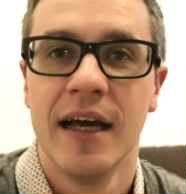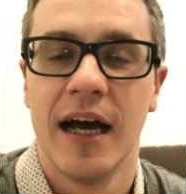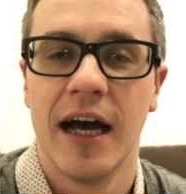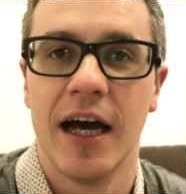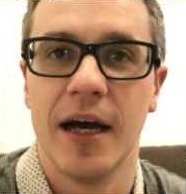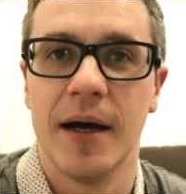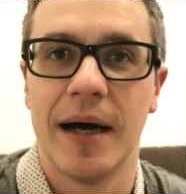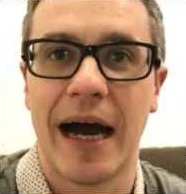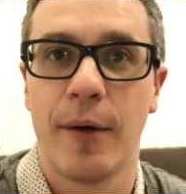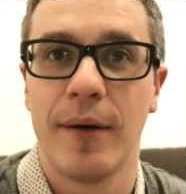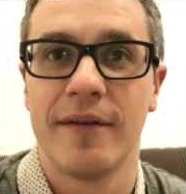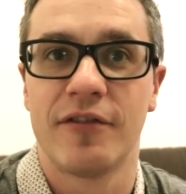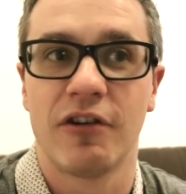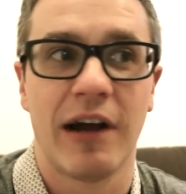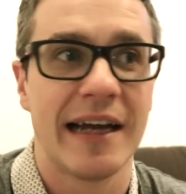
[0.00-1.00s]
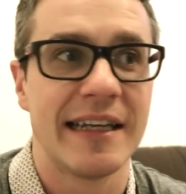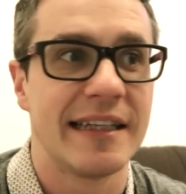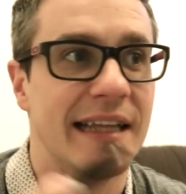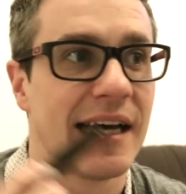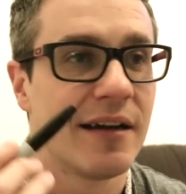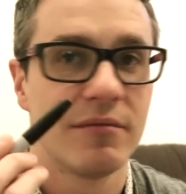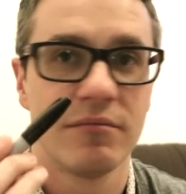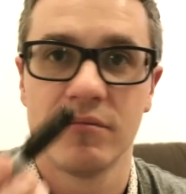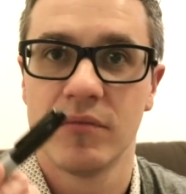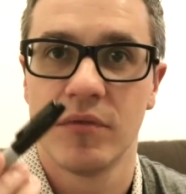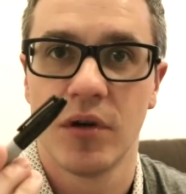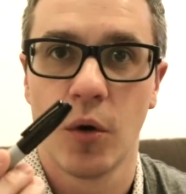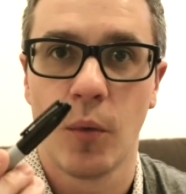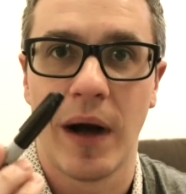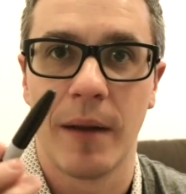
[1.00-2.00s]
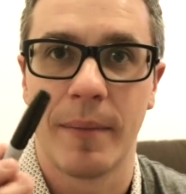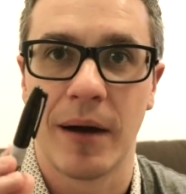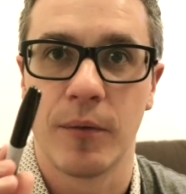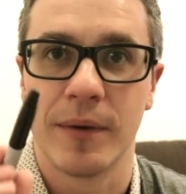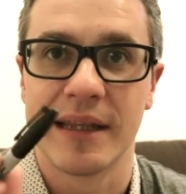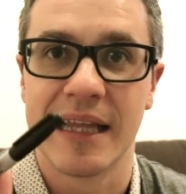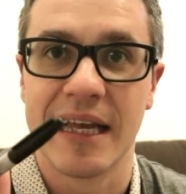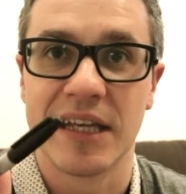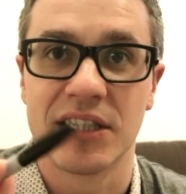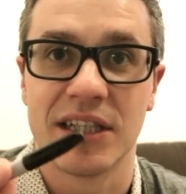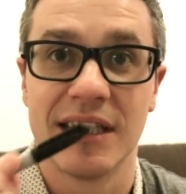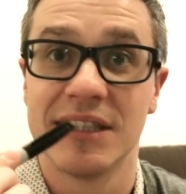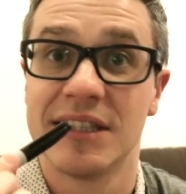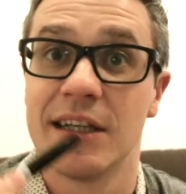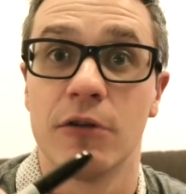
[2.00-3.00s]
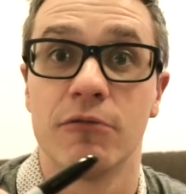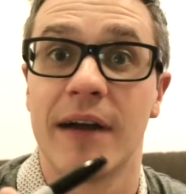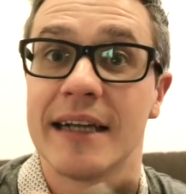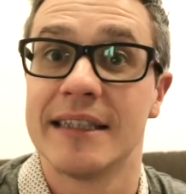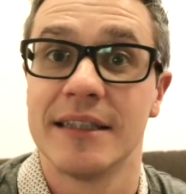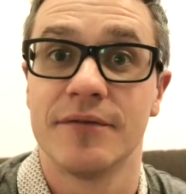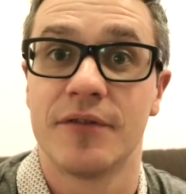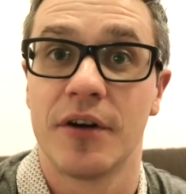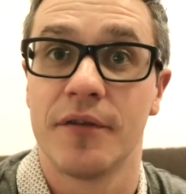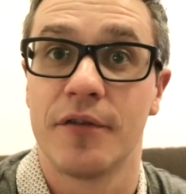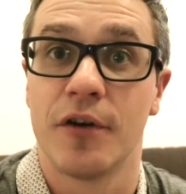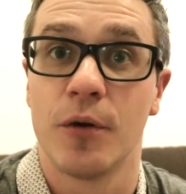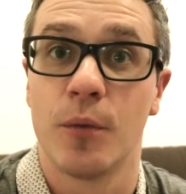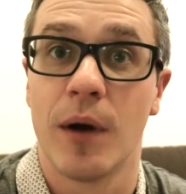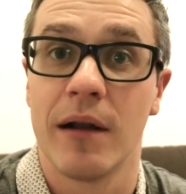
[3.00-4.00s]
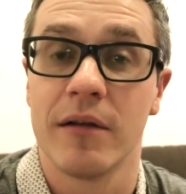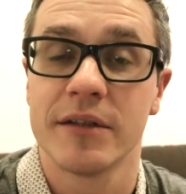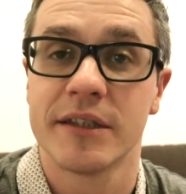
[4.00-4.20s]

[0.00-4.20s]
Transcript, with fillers: Uh, however, I did that a while back with this, and it's still writing very, very well.